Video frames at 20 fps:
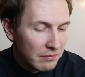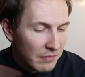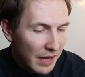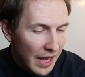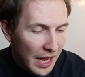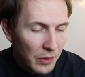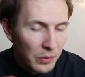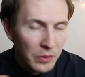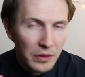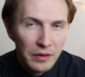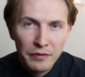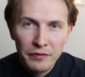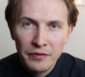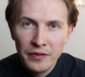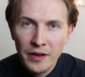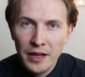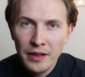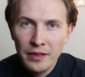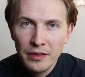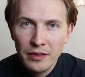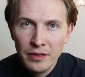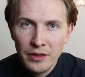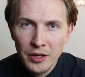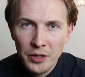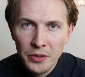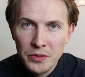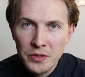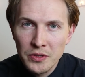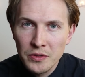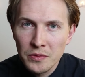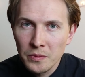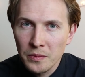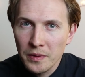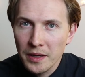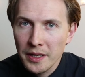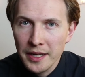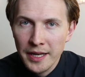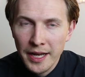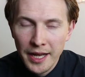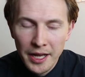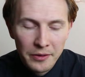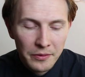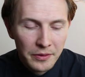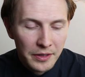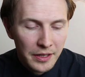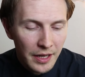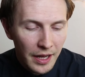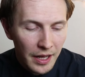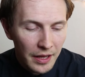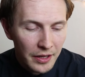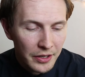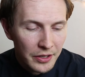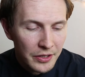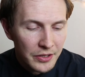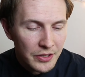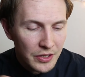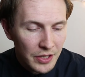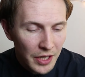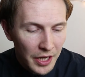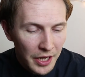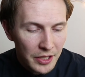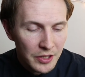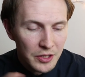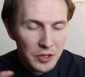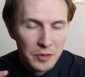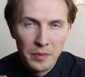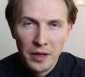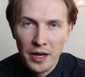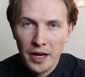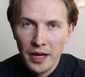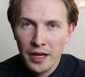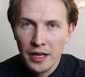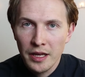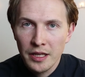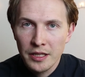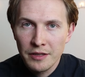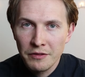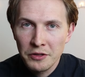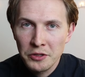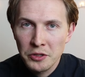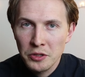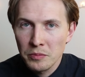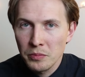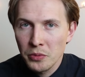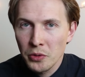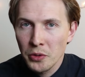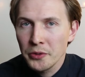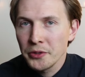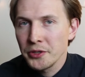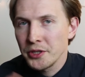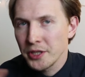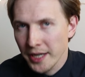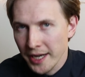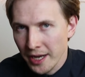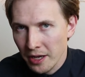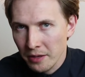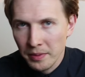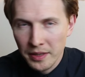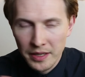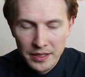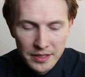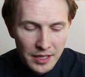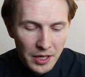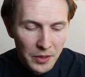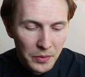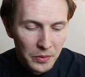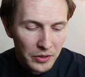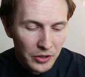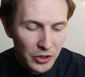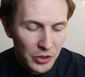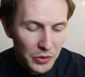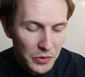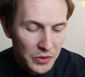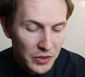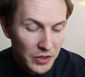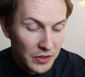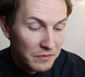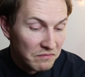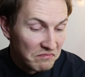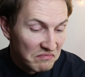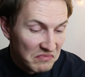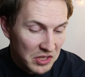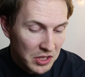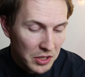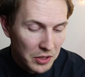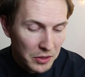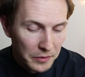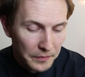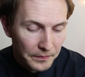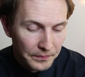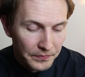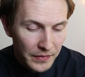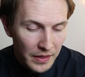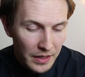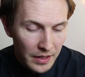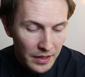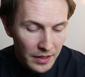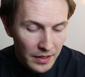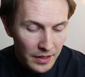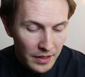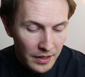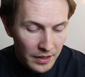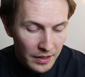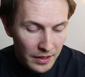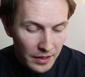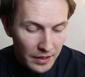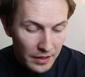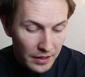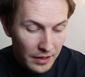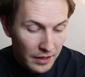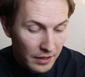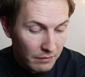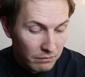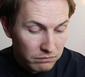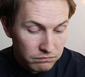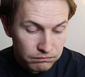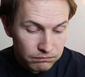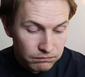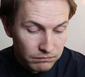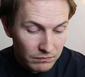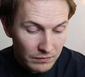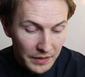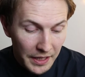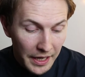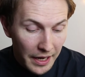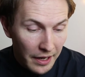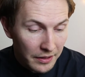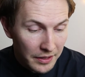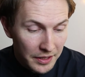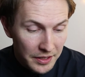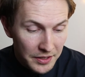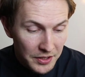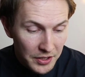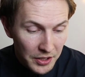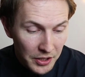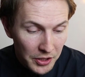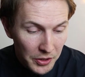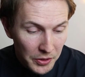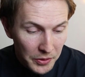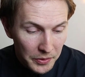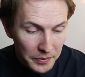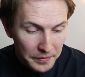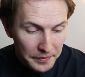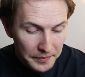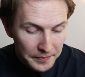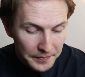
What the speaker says: I will fund those $100 into my individual brokerage account because I will use it. So yeah, continue.